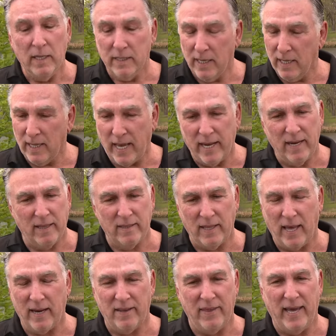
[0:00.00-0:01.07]
did a lot of, a
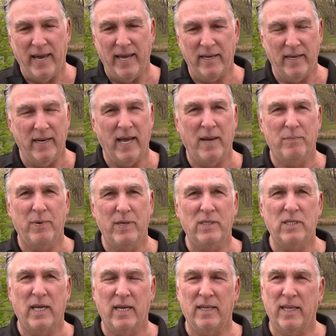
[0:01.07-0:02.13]
lot of that, and I
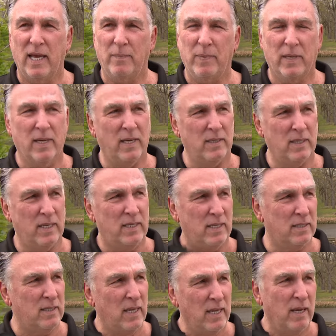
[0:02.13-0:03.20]
appreciated that because it
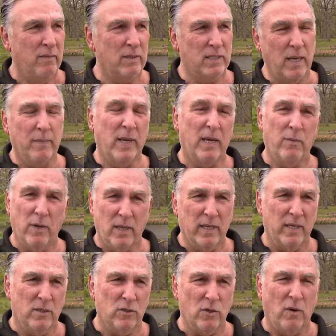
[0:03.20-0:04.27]
just was something he really
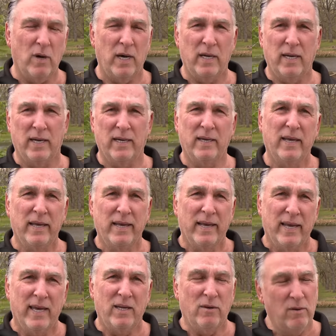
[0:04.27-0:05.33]
enjoyed, and
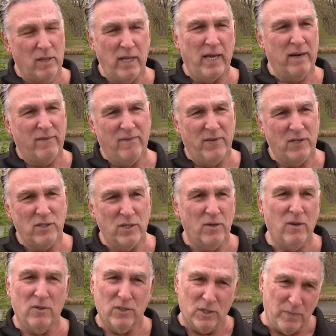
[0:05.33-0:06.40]
he knew a lot of fishing
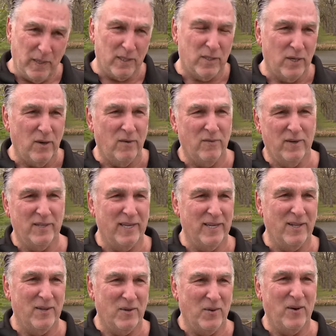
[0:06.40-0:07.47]
holes, especially over in the
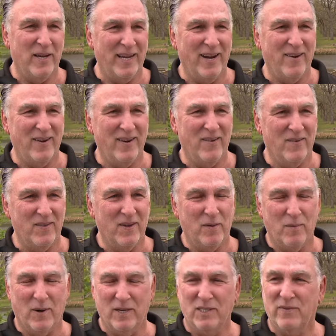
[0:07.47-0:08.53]
Illinois area over there
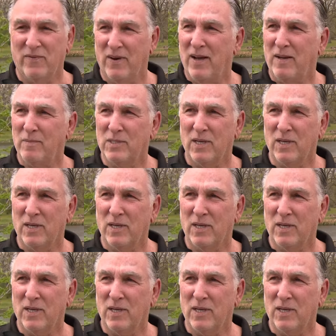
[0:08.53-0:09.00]
where he's from.